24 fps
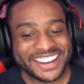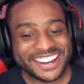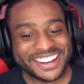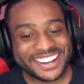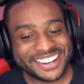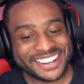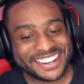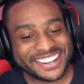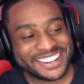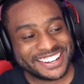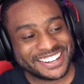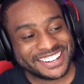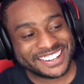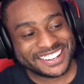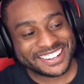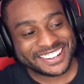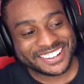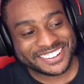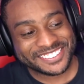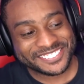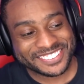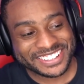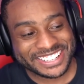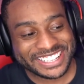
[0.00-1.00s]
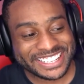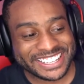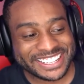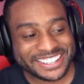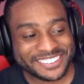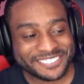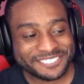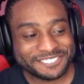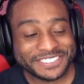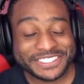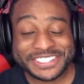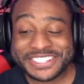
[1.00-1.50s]
Oh
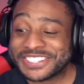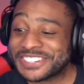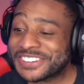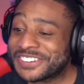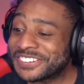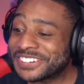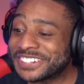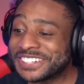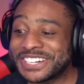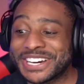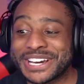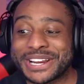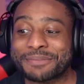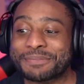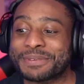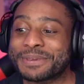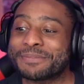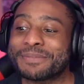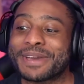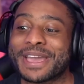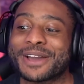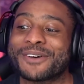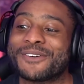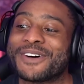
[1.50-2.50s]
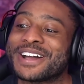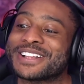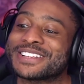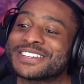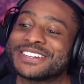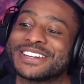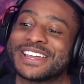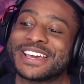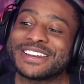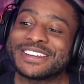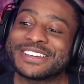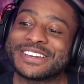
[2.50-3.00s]
man, feels so good to be back
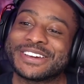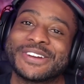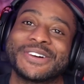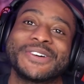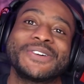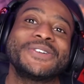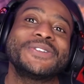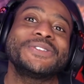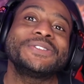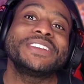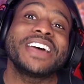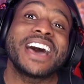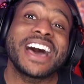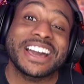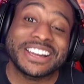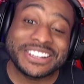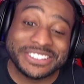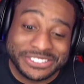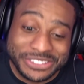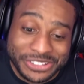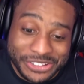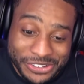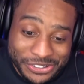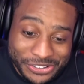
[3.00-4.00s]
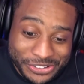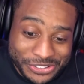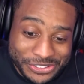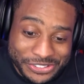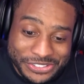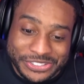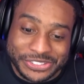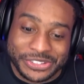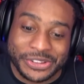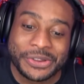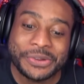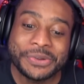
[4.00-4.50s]
watching that good old Dr.
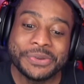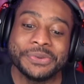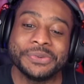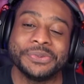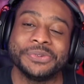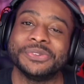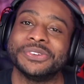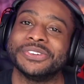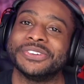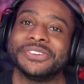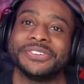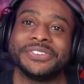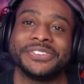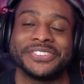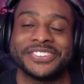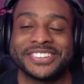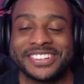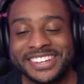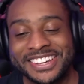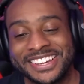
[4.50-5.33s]
Stone.